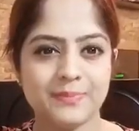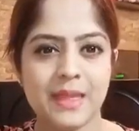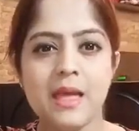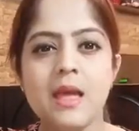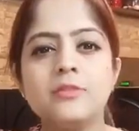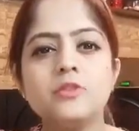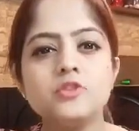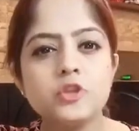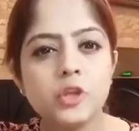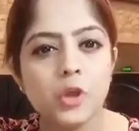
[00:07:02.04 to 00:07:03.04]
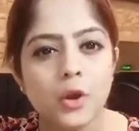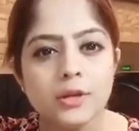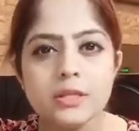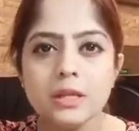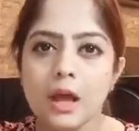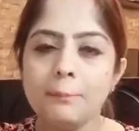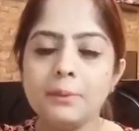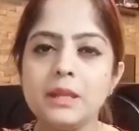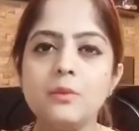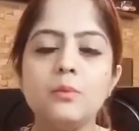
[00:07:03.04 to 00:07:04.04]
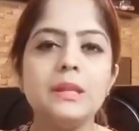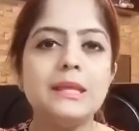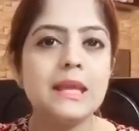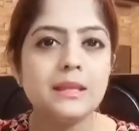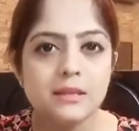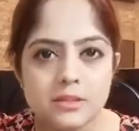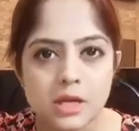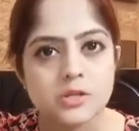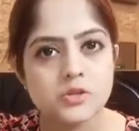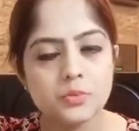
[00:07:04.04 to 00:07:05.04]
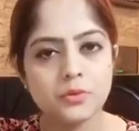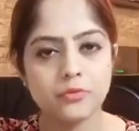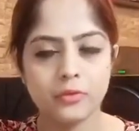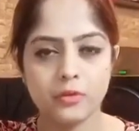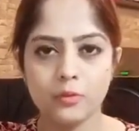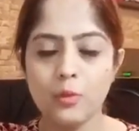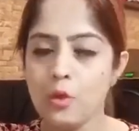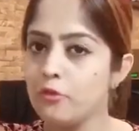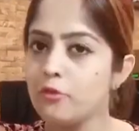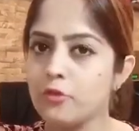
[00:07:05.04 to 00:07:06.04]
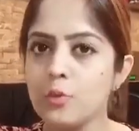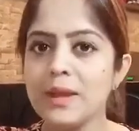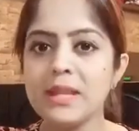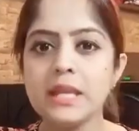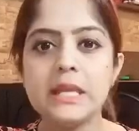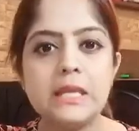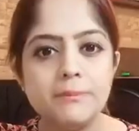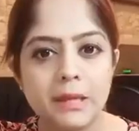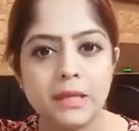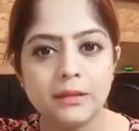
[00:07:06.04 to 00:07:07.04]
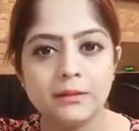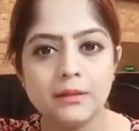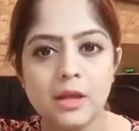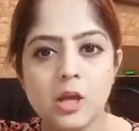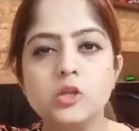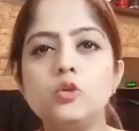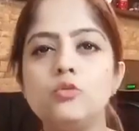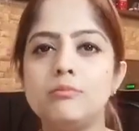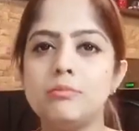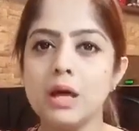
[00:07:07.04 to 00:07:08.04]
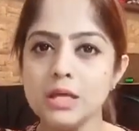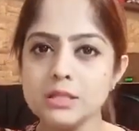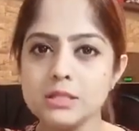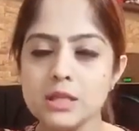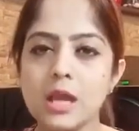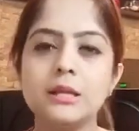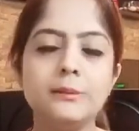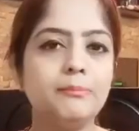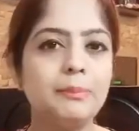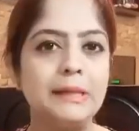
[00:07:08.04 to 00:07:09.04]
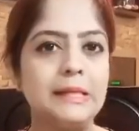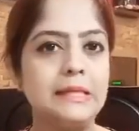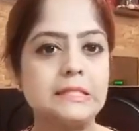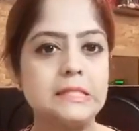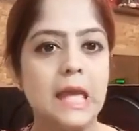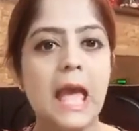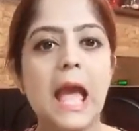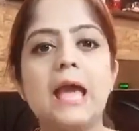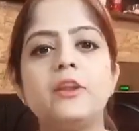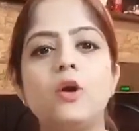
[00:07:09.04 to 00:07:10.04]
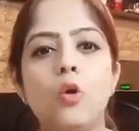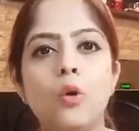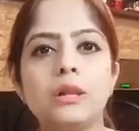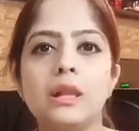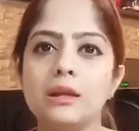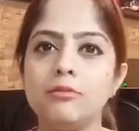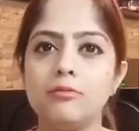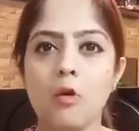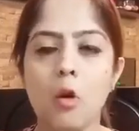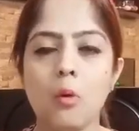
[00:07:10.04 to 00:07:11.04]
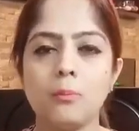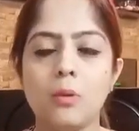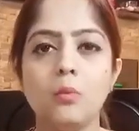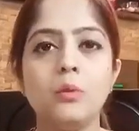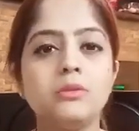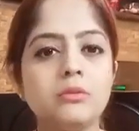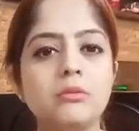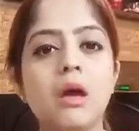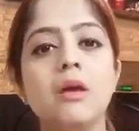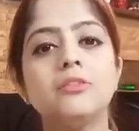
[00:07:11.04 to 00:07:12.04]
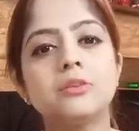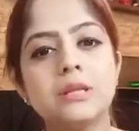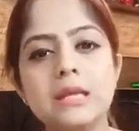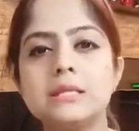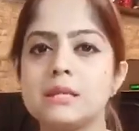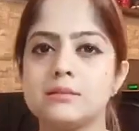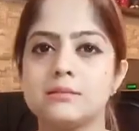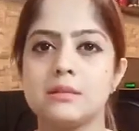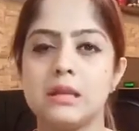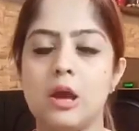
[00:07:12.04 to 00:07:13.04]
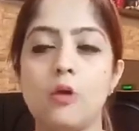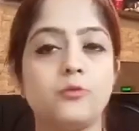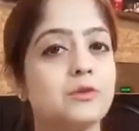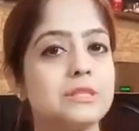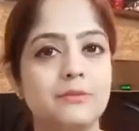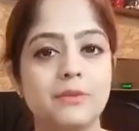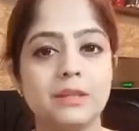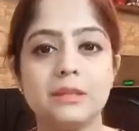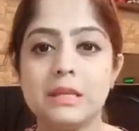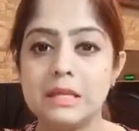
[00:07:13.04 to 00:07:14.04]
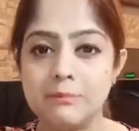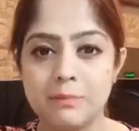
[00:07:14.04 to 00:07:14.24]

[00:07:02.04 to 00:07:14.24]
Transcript: The security company will get in touch with you through an email. You must complete an online form within 3 days of receiving the email,